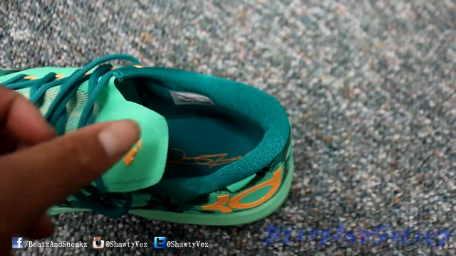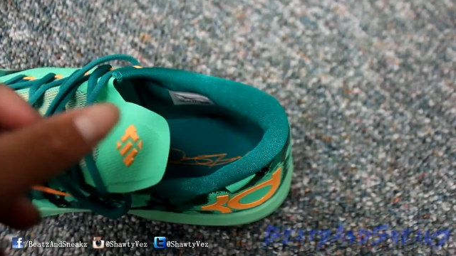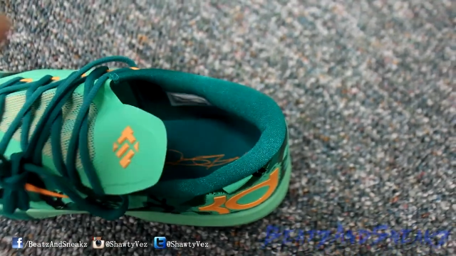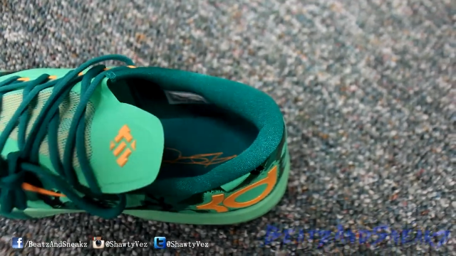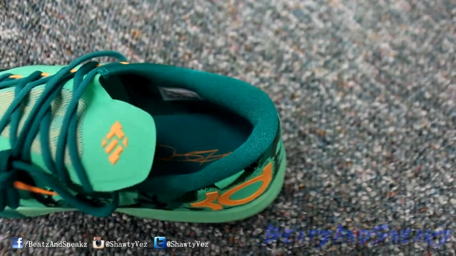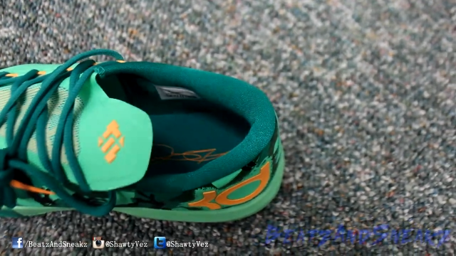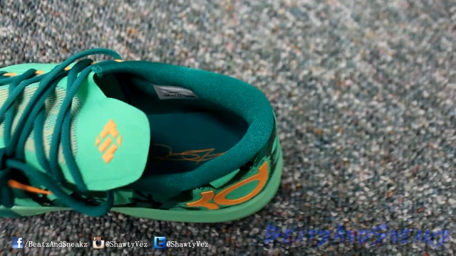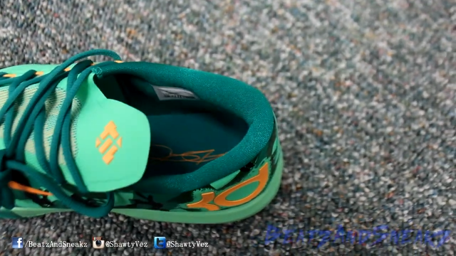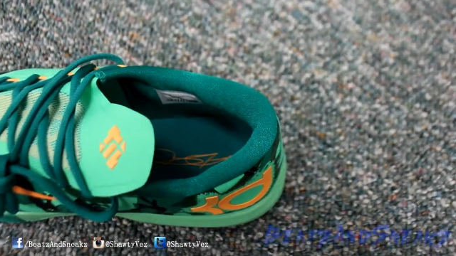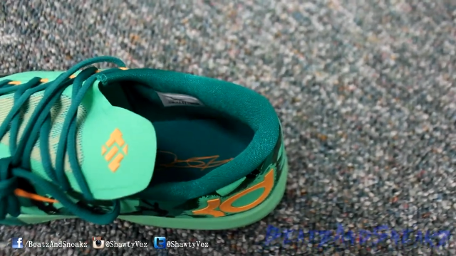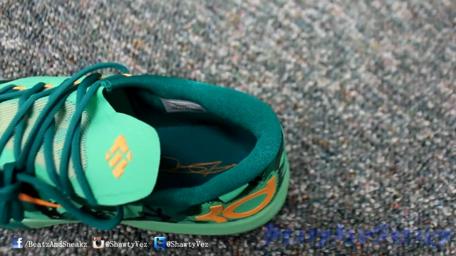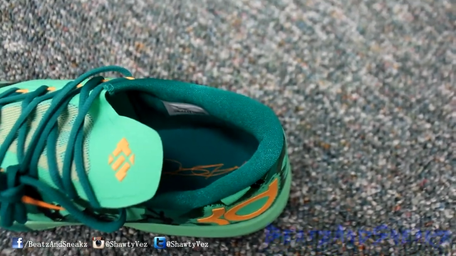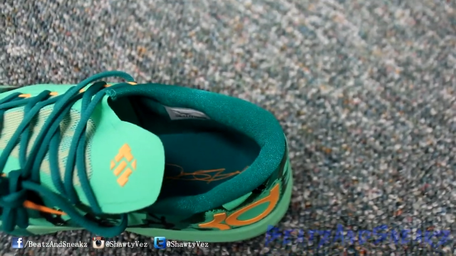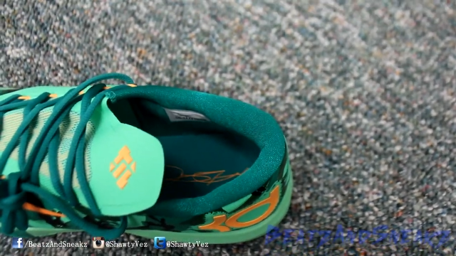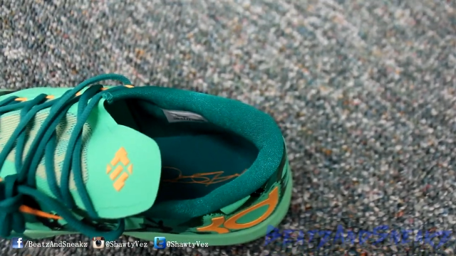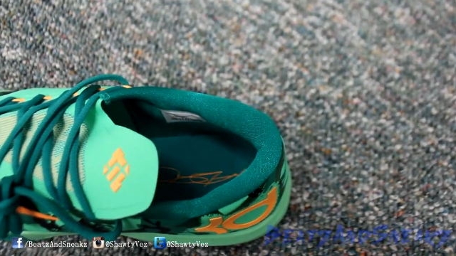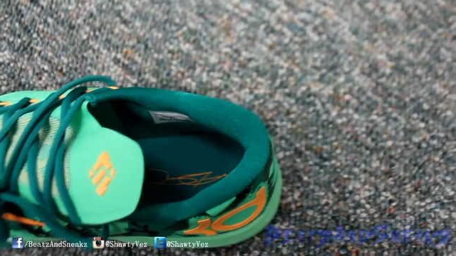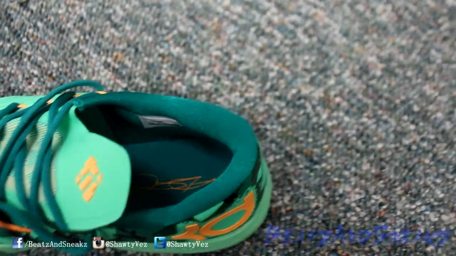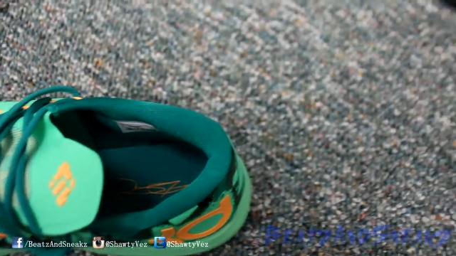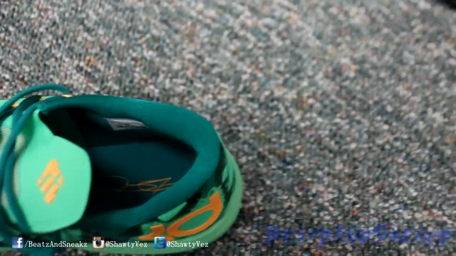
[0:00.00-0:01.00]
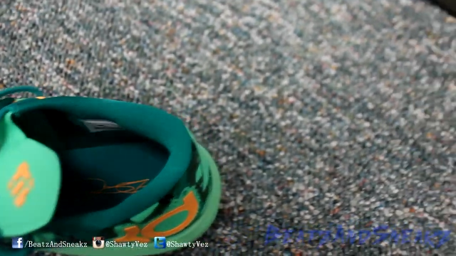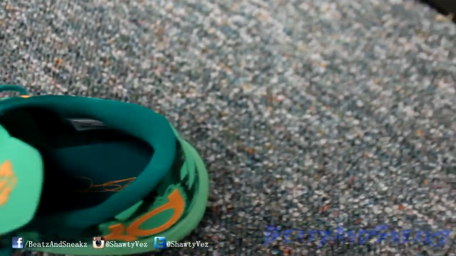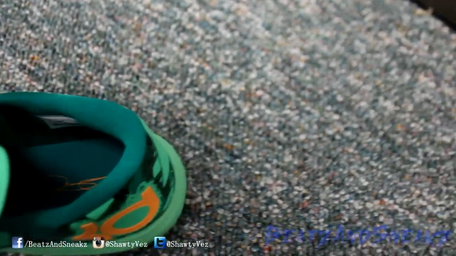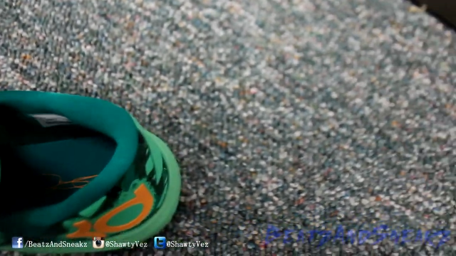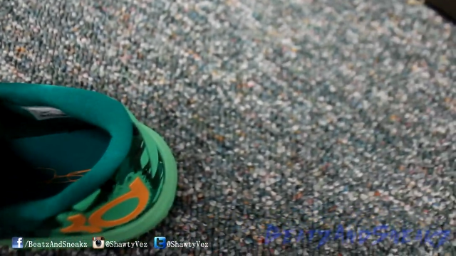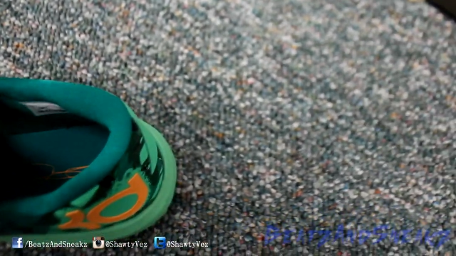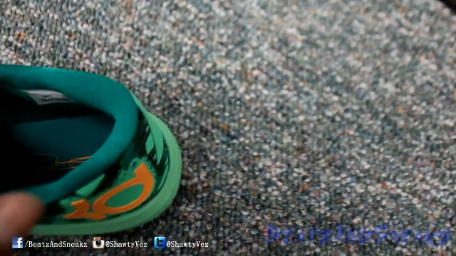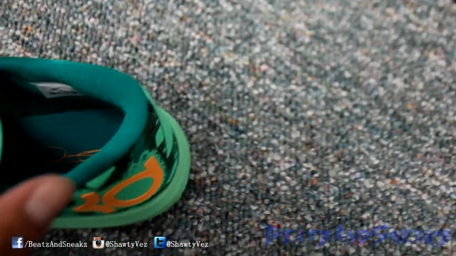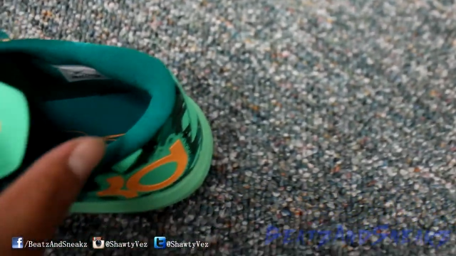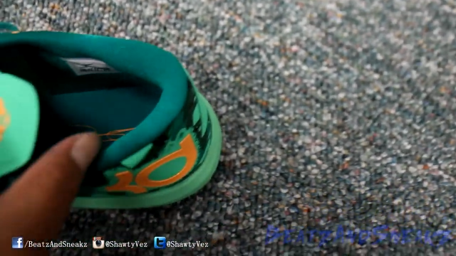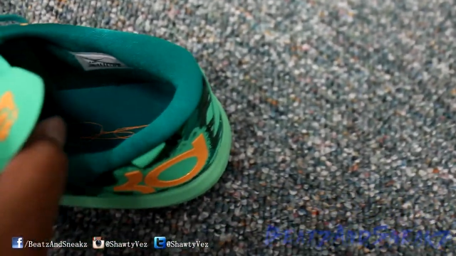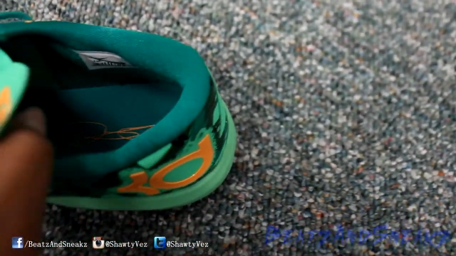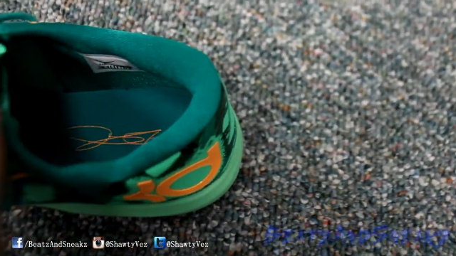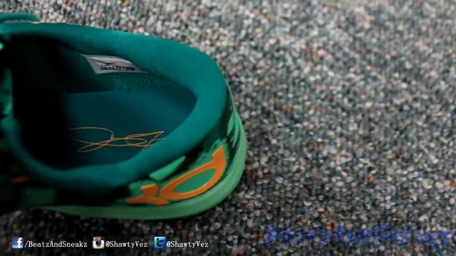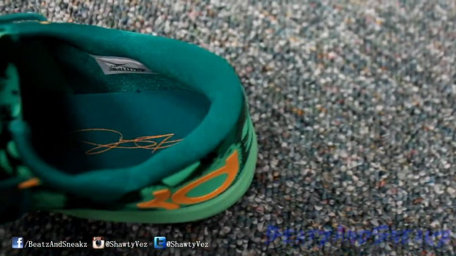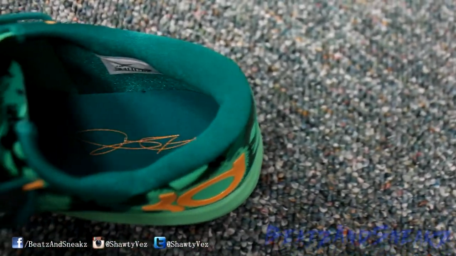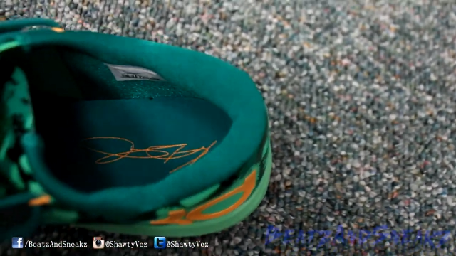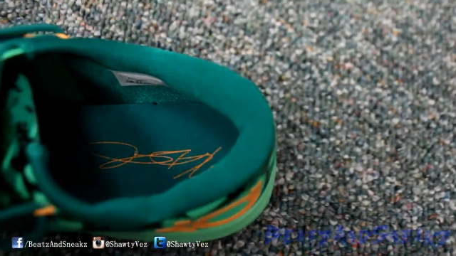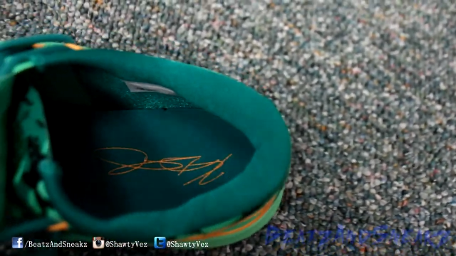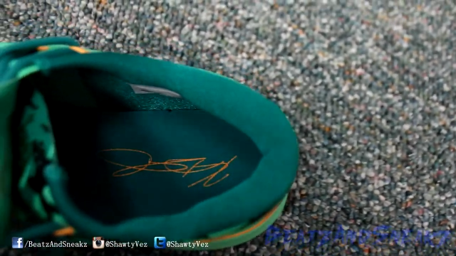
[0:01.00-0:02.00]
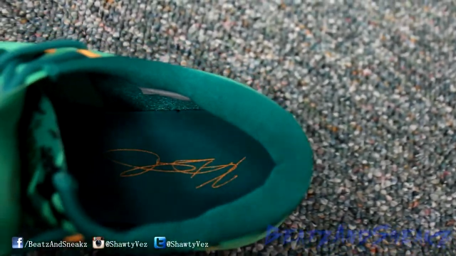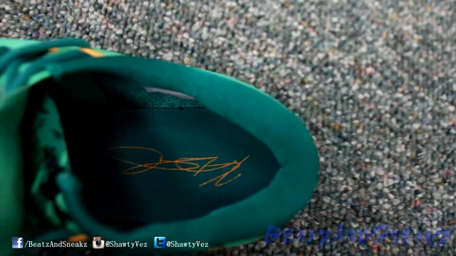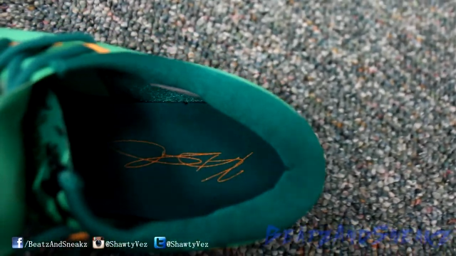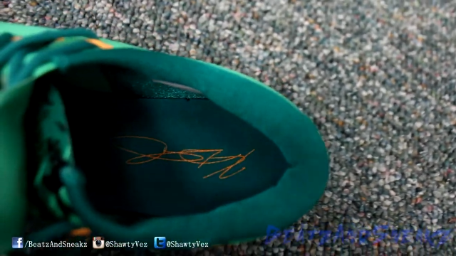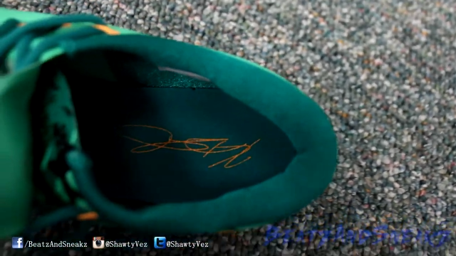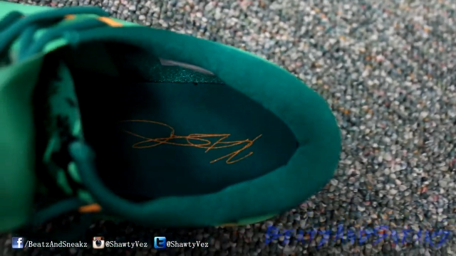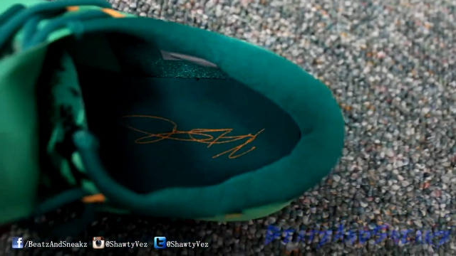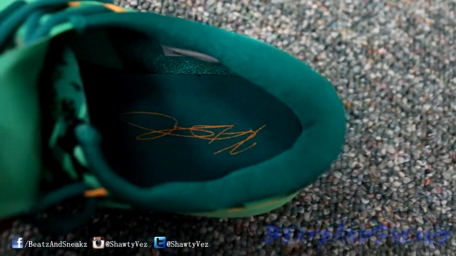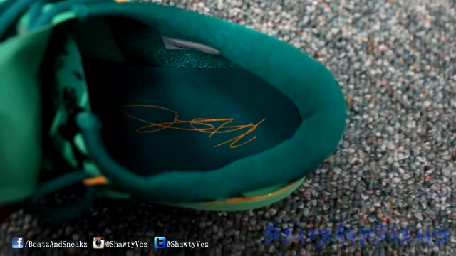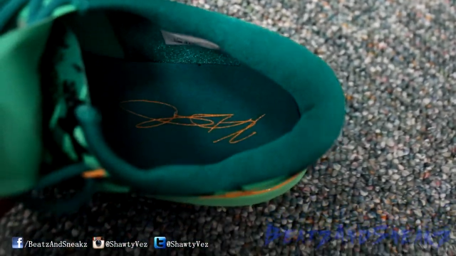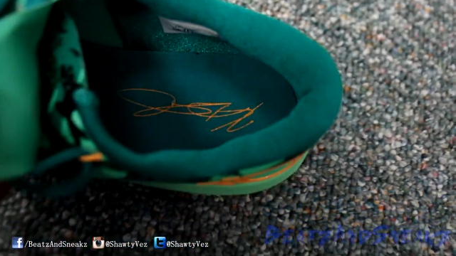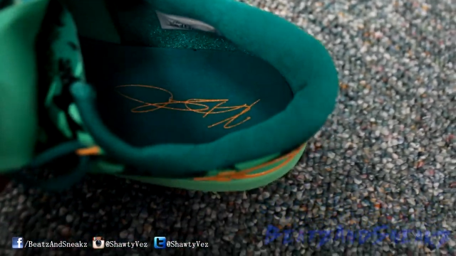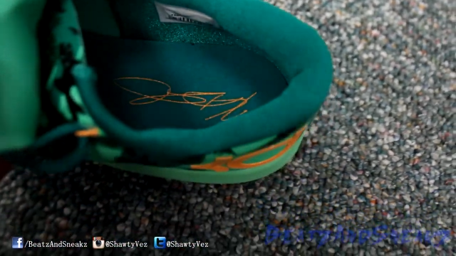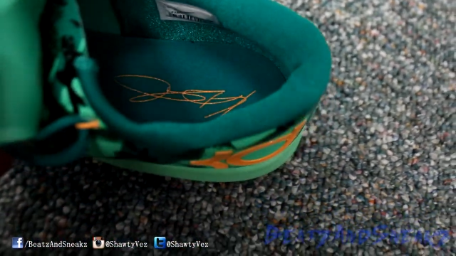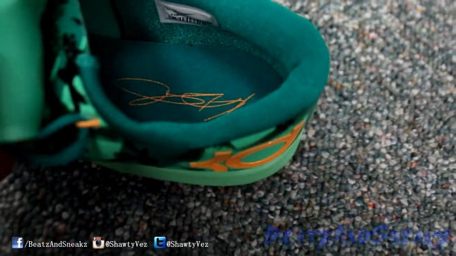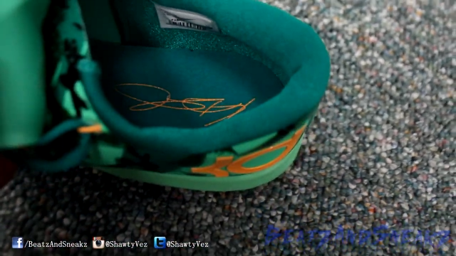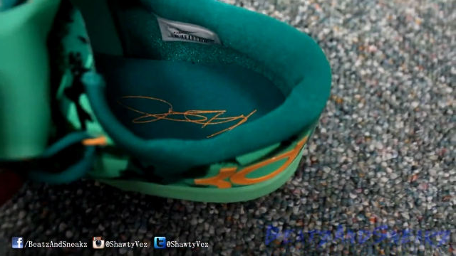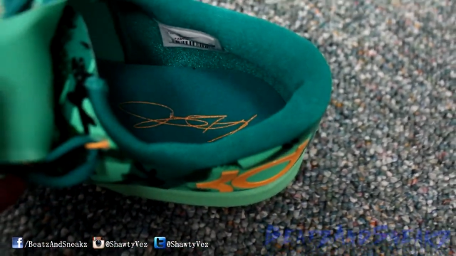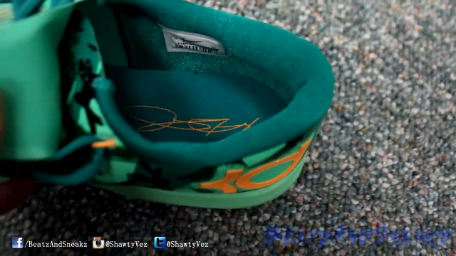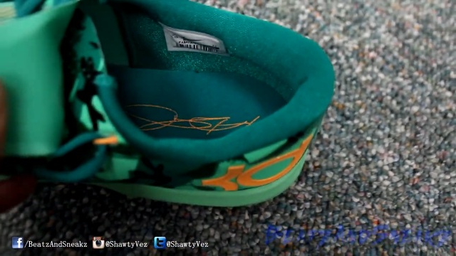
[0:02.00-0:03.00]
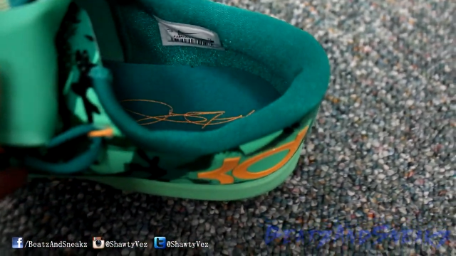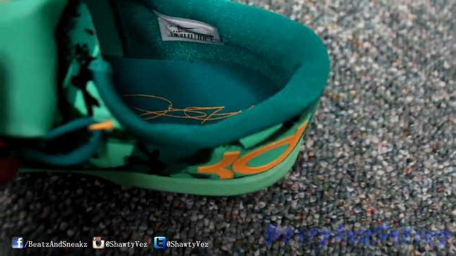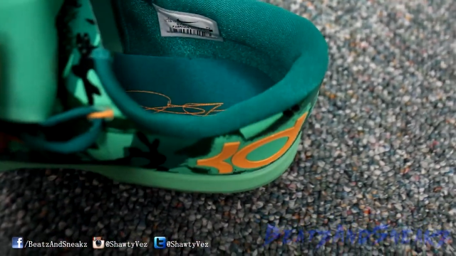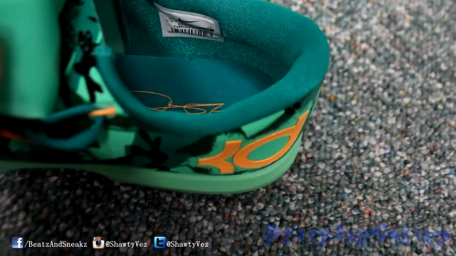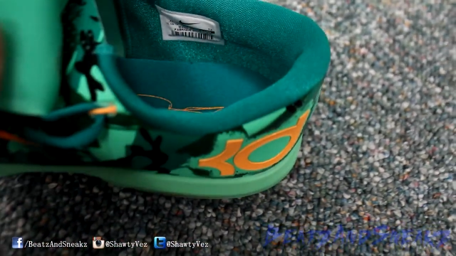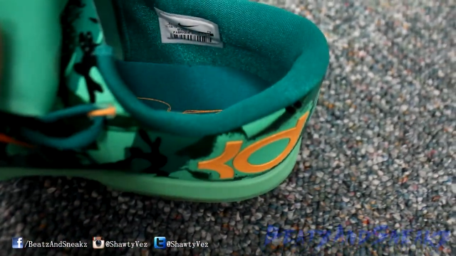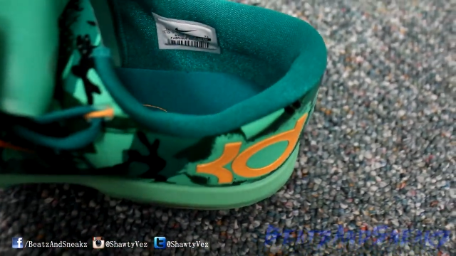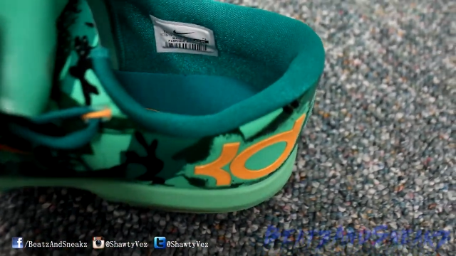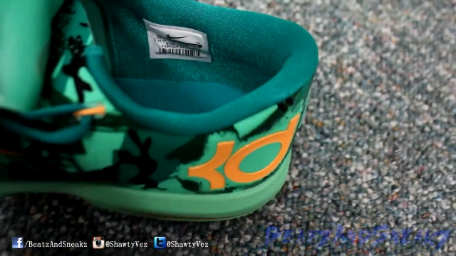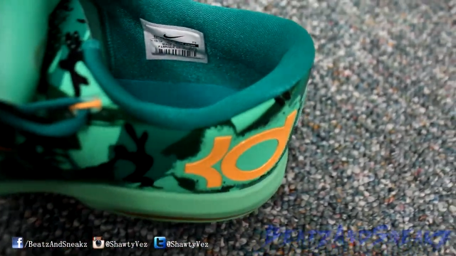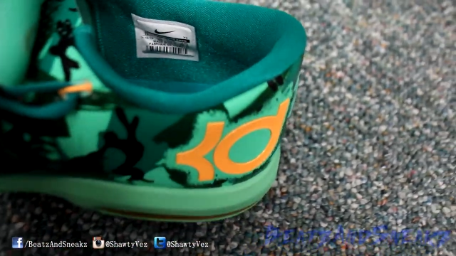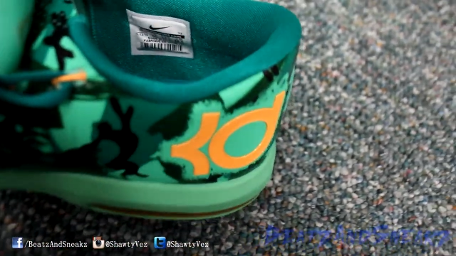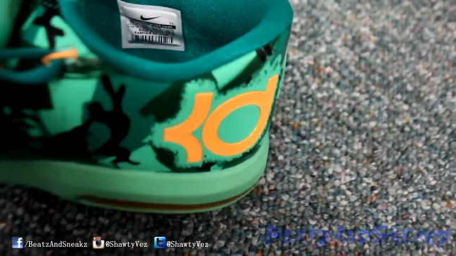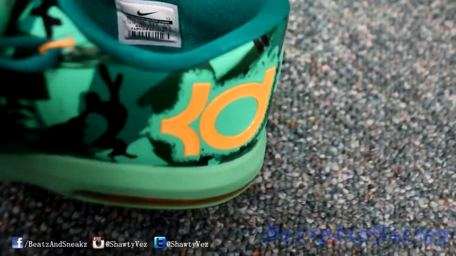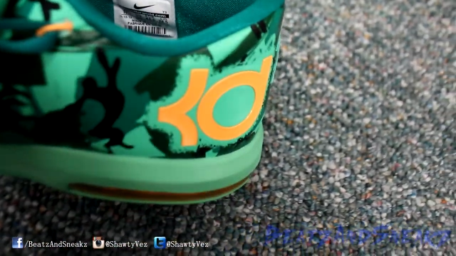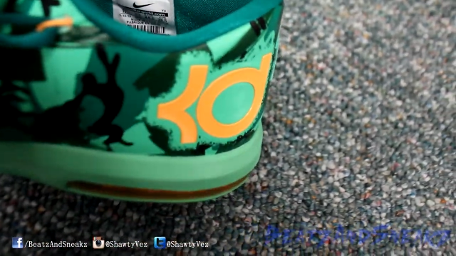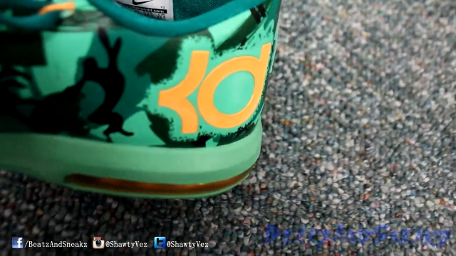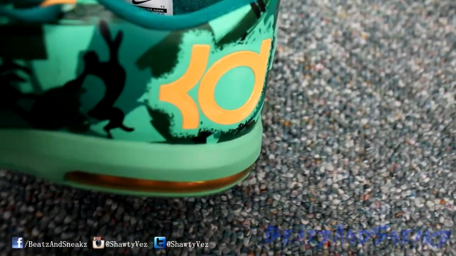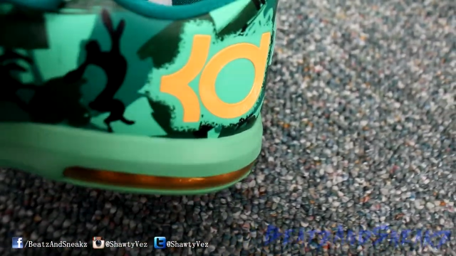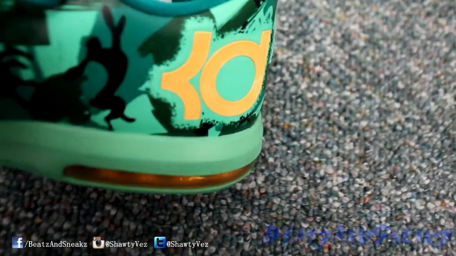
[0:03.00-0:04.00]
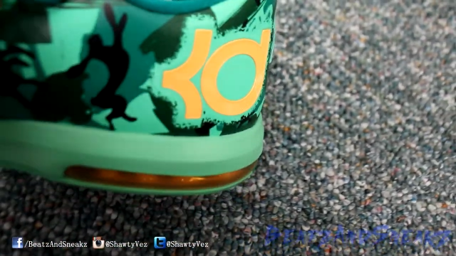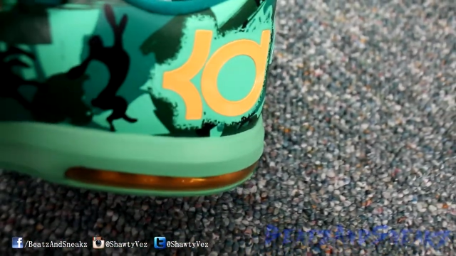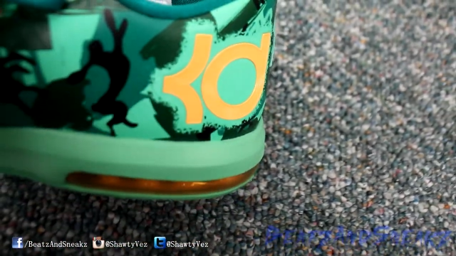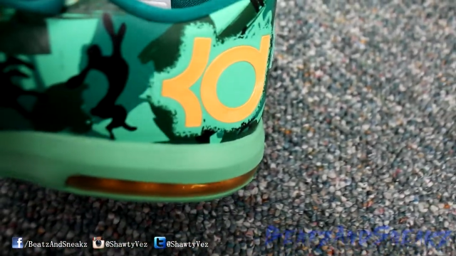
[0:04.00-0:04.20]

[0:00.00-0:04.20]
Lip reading: Nobody's mouth can be seen.